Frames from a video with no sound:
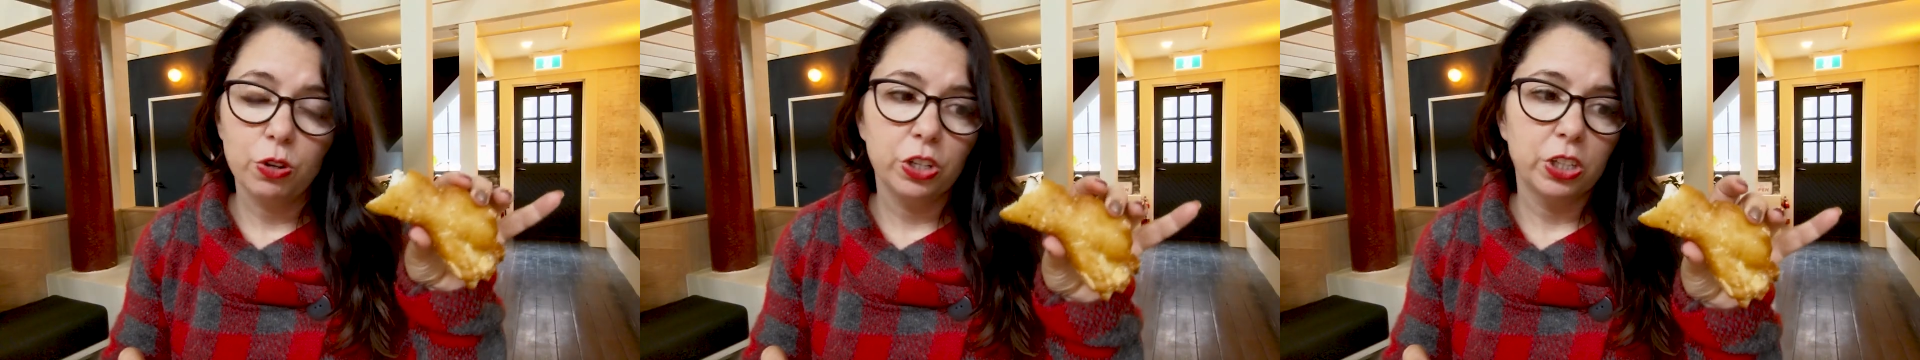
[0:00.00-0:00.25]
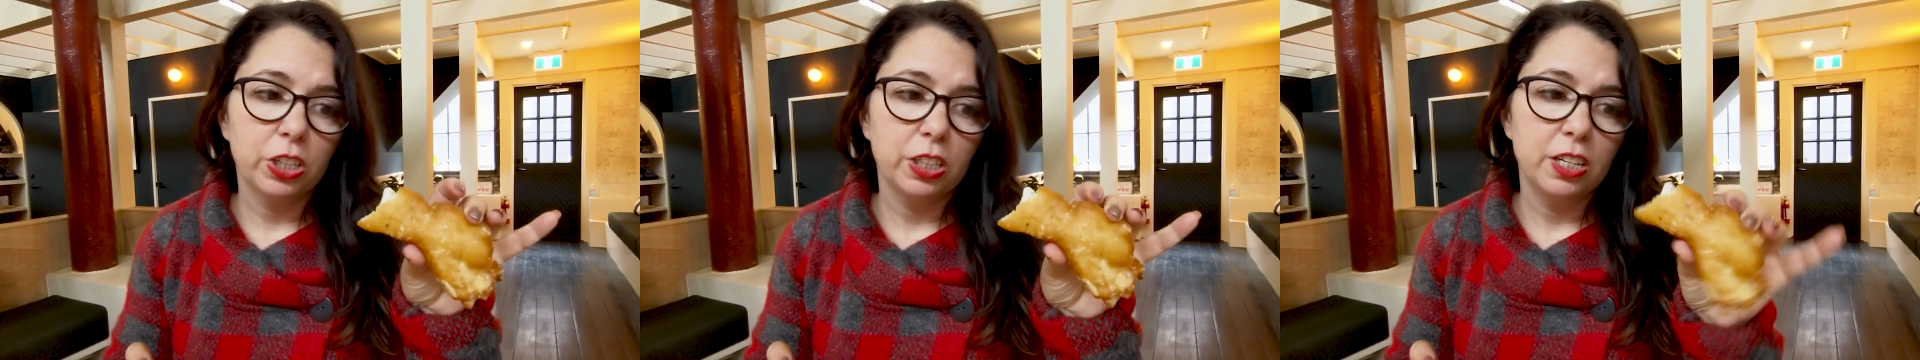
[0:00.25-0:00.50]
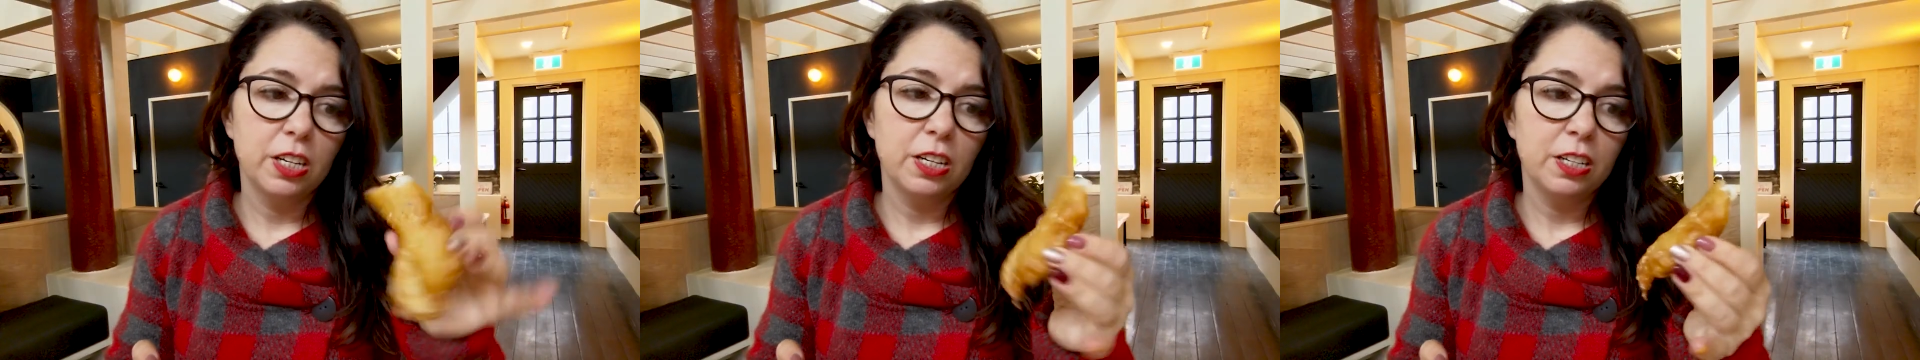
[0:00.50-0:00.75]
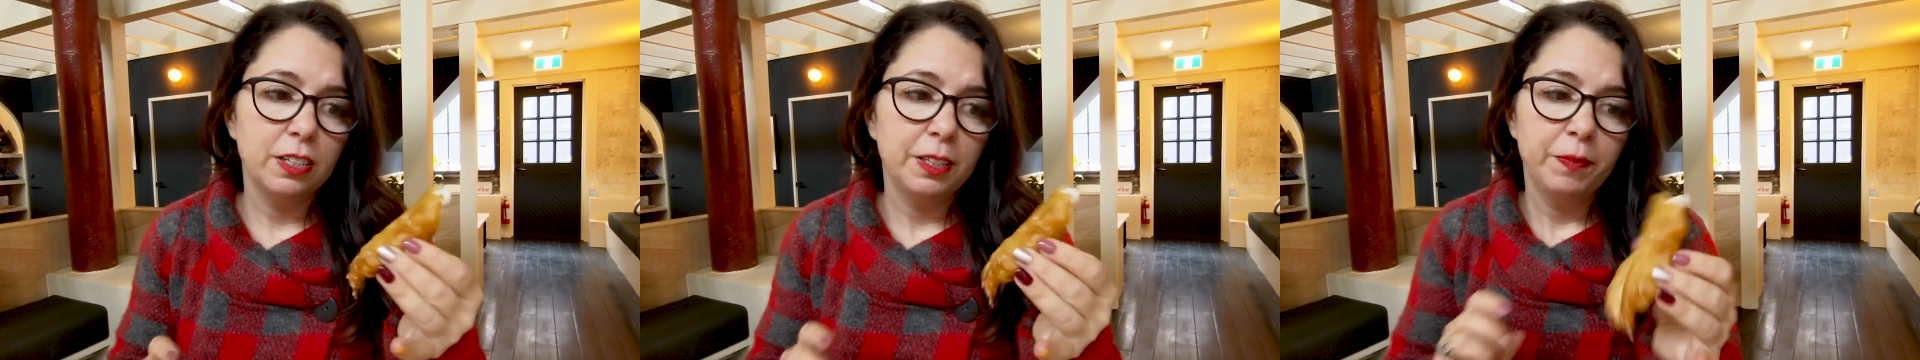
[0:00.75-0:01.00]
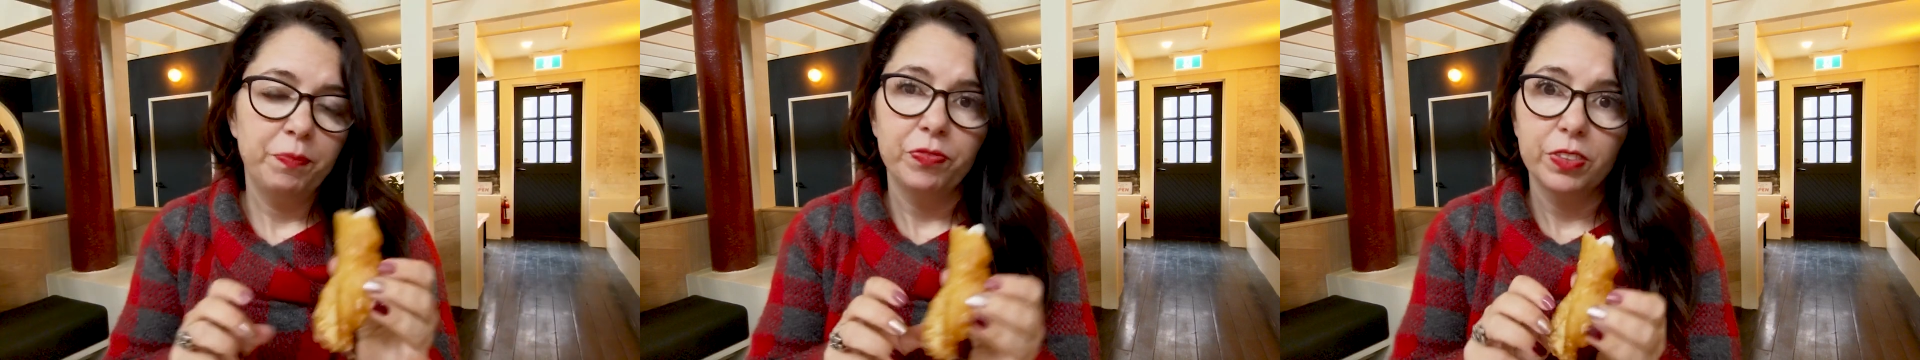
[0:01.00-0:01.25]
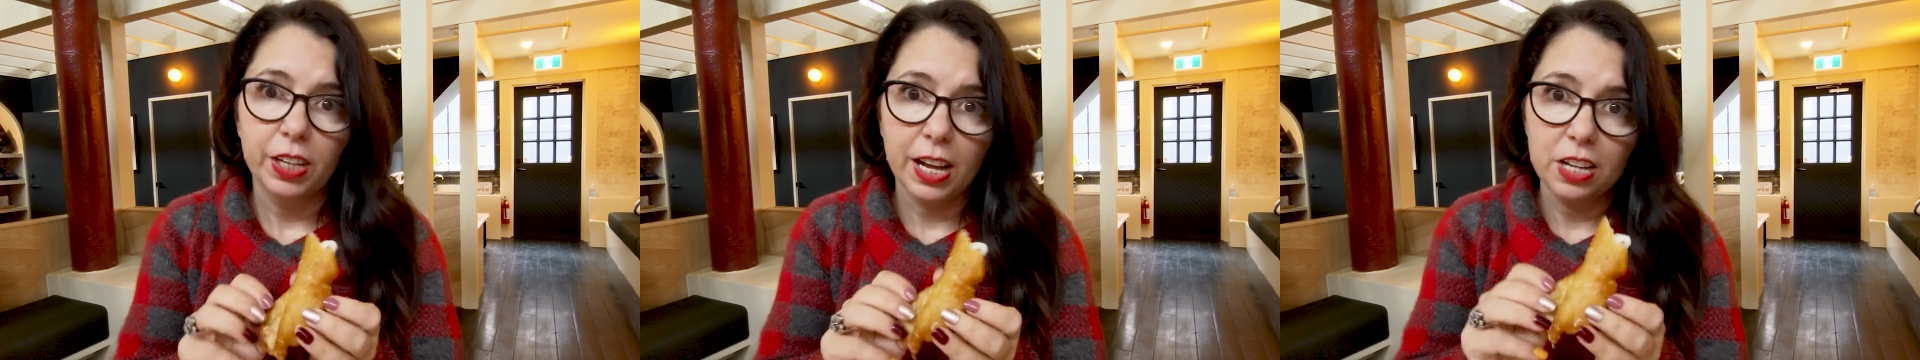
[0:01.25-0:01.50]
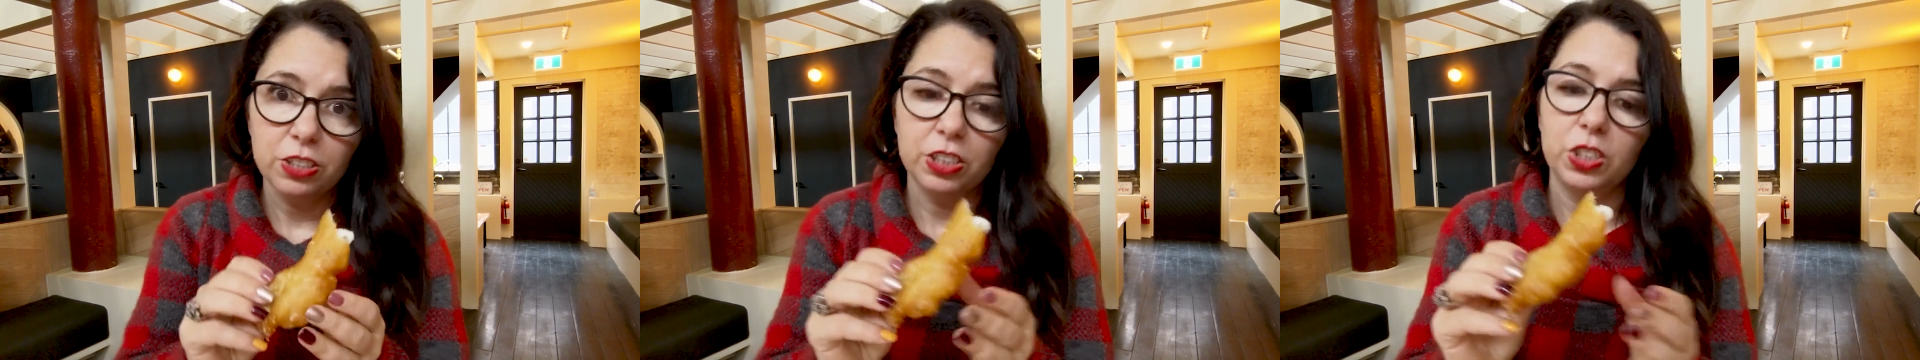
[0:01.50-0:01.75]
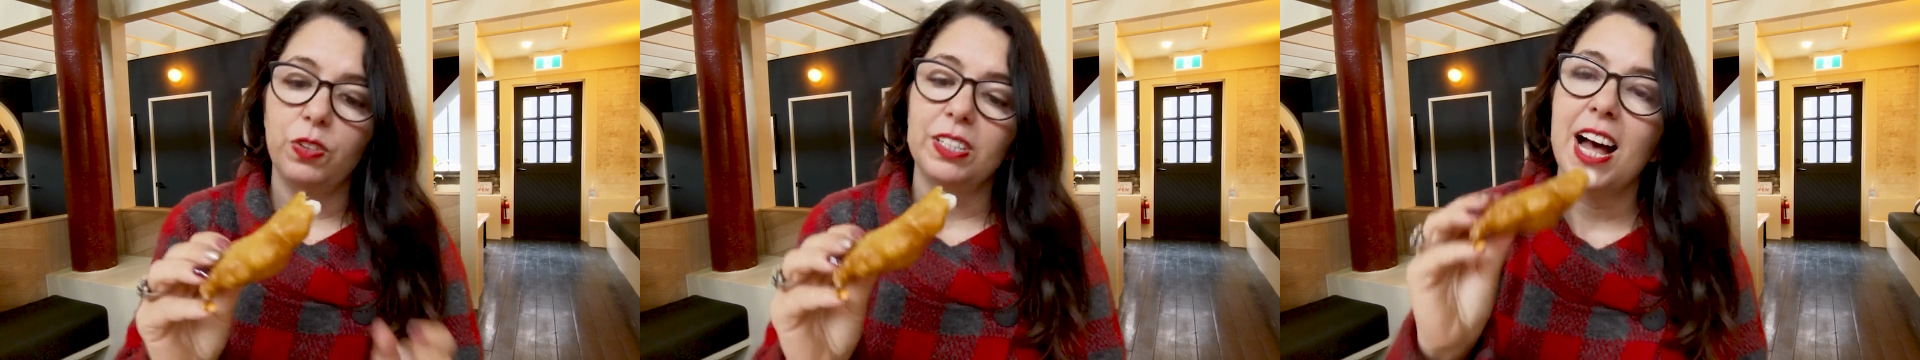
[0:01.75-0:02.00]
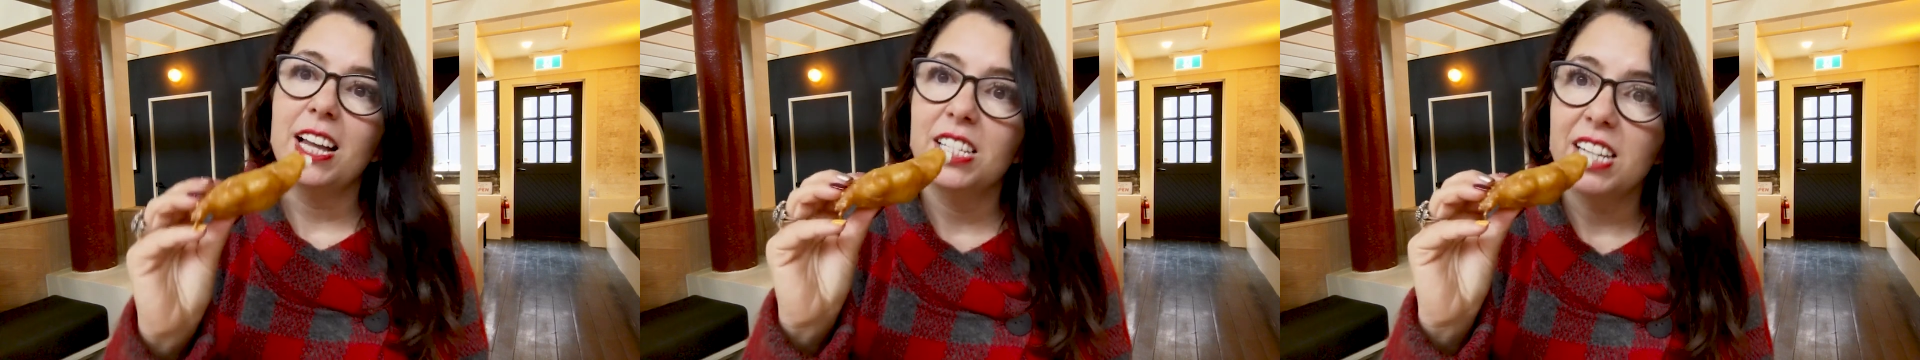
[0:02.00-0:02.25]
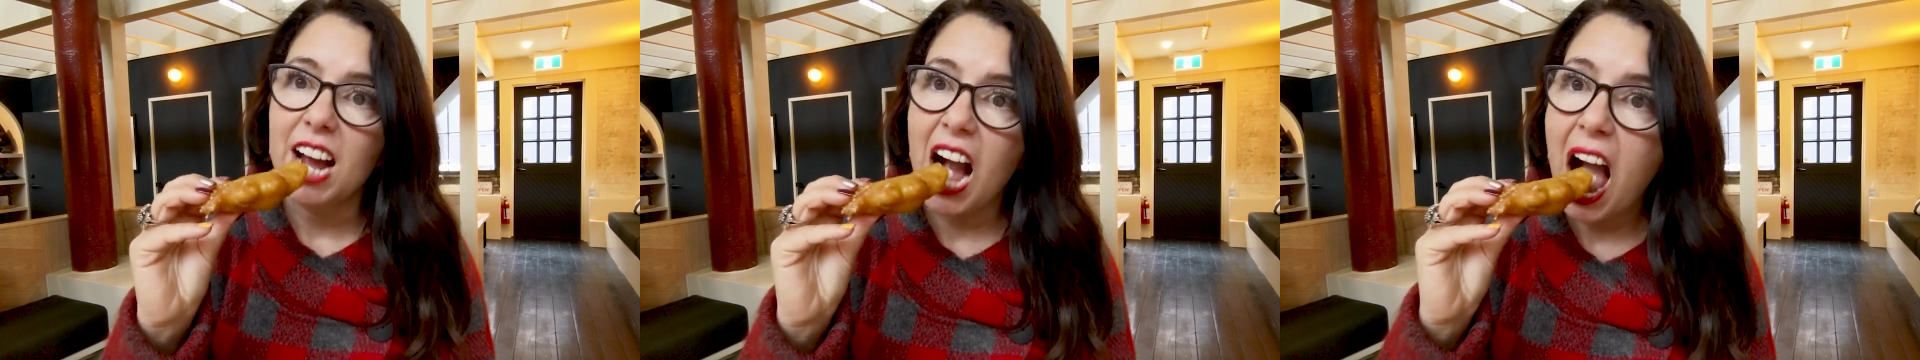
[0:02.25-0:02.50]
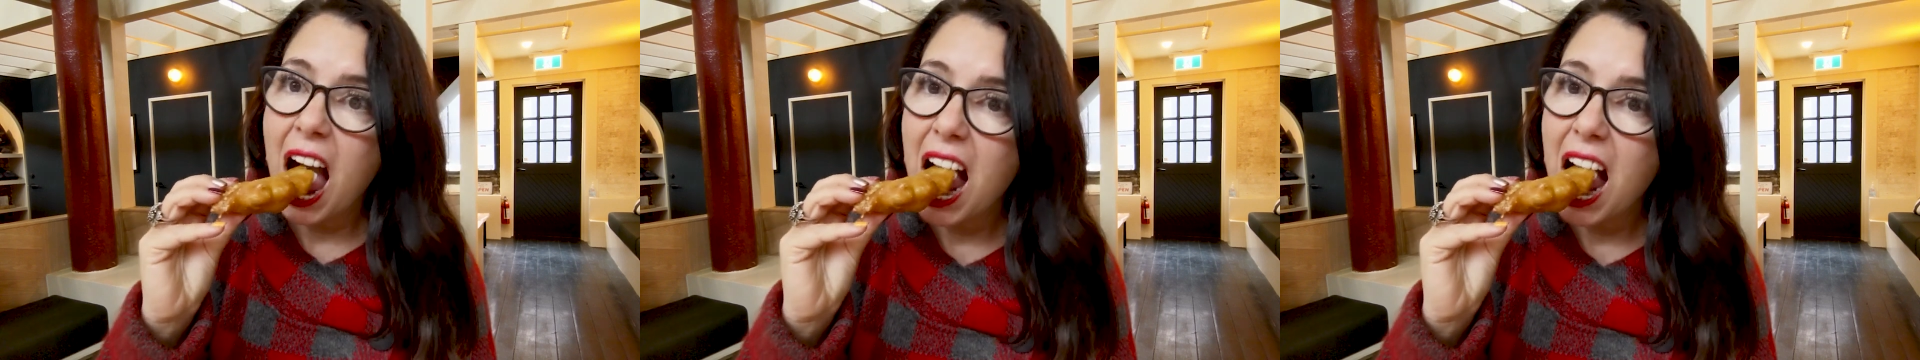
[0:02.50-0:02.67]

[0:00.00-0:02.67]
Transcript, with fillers: good. The color looks fantastic.